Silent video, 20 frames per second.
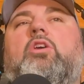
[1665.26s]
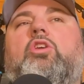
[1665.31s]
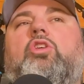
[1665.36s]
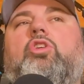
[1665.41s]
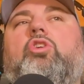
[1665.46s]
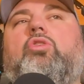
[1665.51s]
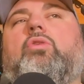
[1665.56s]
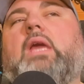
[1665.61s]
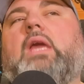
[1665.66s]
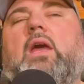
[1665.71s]

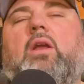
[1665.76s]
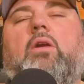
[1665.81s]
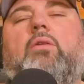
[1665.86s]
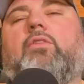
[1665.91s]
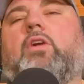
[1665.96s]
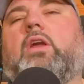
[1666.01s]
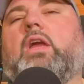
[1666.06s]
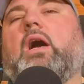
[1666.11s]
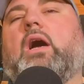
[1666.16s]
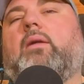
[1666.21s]
You can't
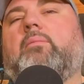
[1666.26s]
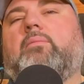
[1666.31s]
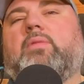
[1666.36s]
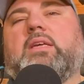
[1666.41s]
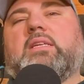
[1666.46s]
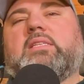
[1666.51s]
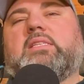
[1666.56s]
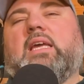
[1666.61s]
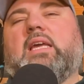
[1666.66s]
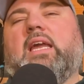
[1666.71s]
overcome
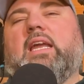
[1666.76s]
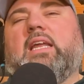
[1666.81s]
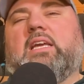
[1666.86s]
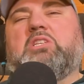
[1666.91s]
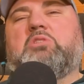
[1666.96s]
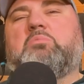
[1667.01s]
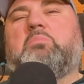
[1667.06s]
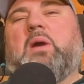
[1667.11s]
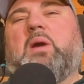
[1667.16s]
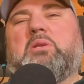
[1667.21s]
this and
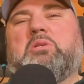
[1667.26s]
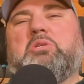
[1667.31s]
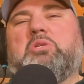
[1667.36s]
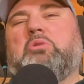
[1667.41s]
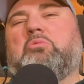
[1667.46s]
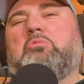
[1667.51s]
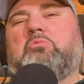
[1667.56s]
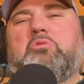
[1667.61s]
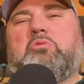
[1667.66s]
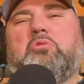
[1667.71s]
expect
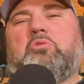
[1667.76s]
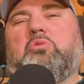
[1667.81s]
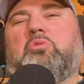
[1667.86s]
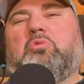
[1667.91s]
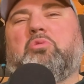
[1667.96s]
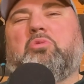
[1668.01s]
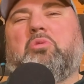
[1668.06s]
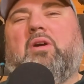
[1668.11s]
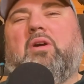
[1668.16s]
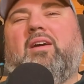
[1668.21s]
you
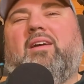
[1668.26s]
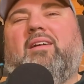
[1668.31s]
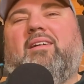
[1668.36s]
to